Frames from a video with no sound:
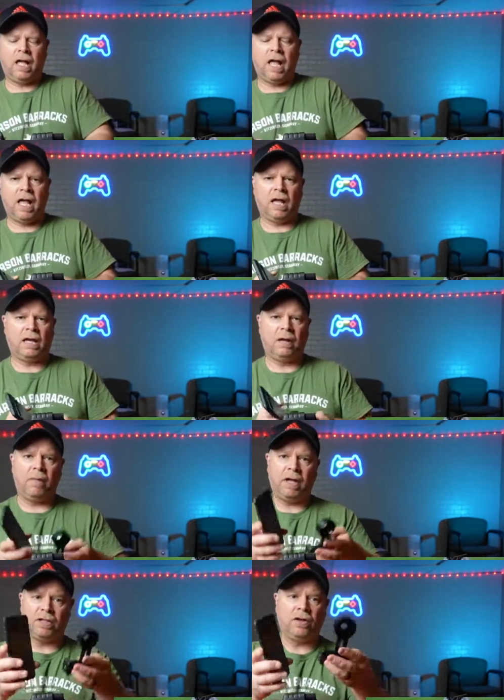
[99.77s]
and uh,
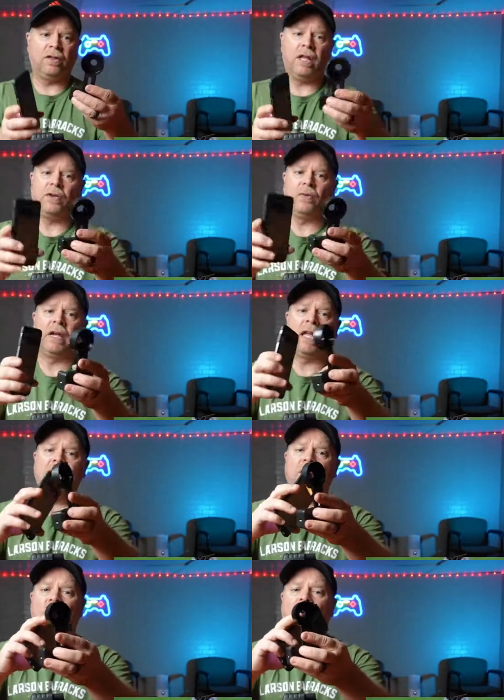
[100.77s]
make sure that your
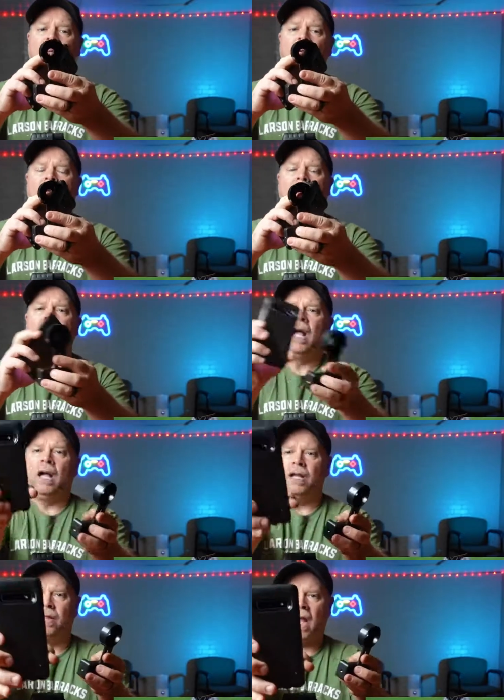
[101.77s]
camera,
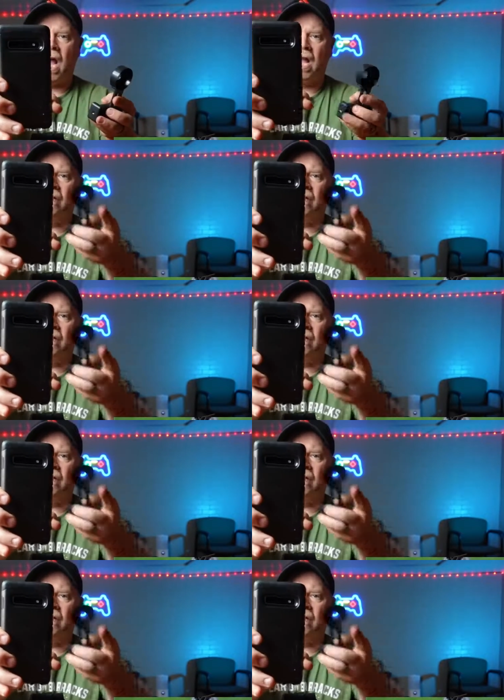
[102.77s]
uh, the eye